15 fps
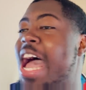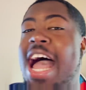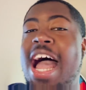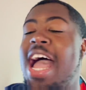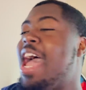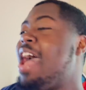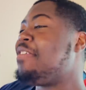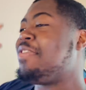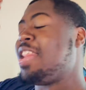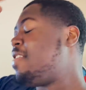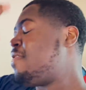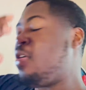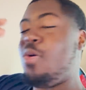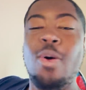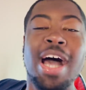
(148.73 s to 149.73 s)
you I haven't me,
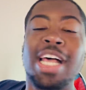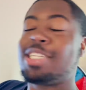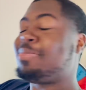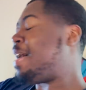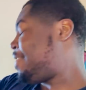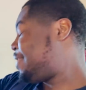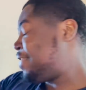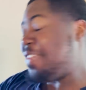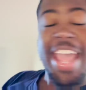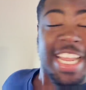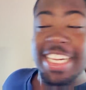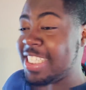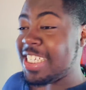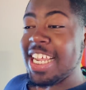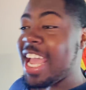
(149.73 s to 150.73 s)
even washed my you
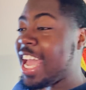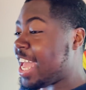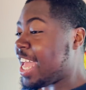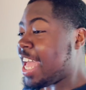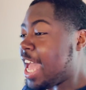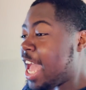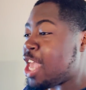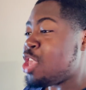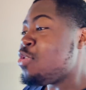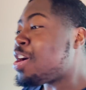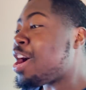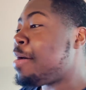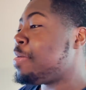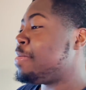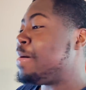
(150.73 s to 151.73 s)
face yet. you to and you me,
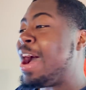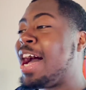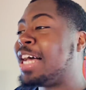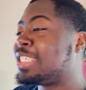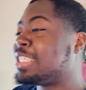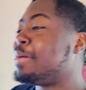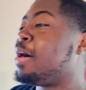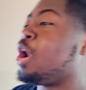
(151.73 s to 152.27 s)
come to my house talking